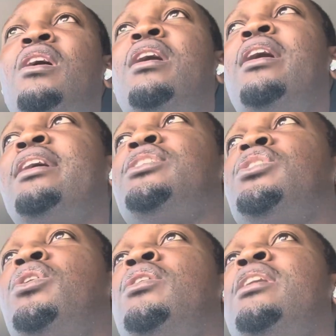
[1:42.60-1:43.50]
All right,
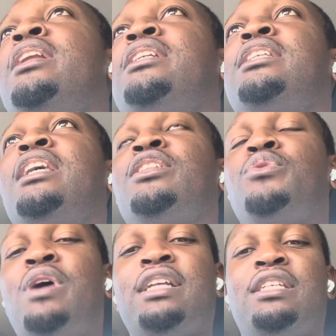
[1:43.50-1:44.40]
so let's get
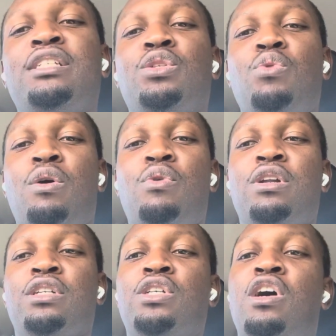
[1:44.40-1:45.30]
right into what we
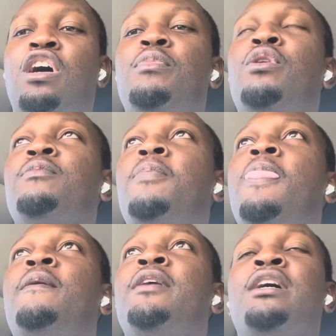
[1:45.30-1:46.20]
want to talk about.
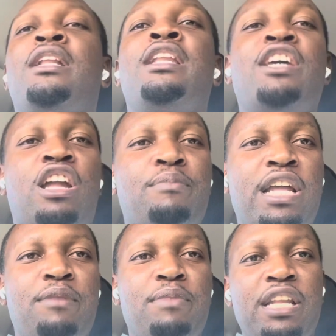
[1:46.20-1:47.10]
Leon
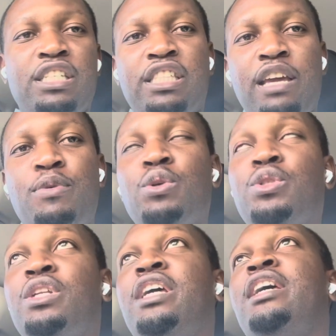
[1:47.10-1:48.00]
Bailey made his debut
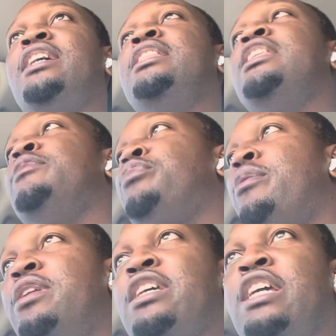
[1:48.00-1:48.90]
today in the
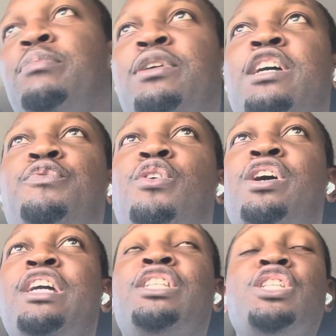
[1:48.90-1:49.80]
Premier League, playing
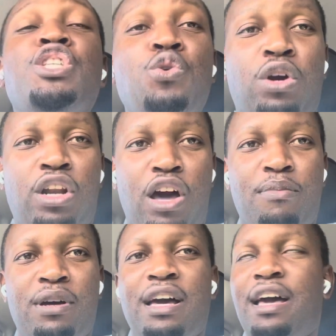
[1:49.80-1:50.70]
for his new
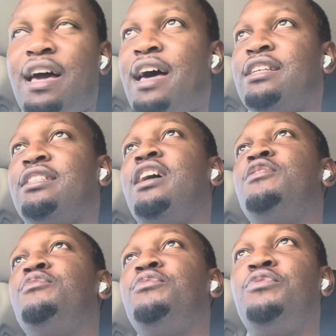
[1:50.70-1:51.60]
club,
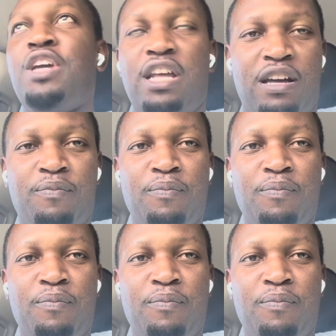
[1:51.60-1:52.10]
Aston Villa.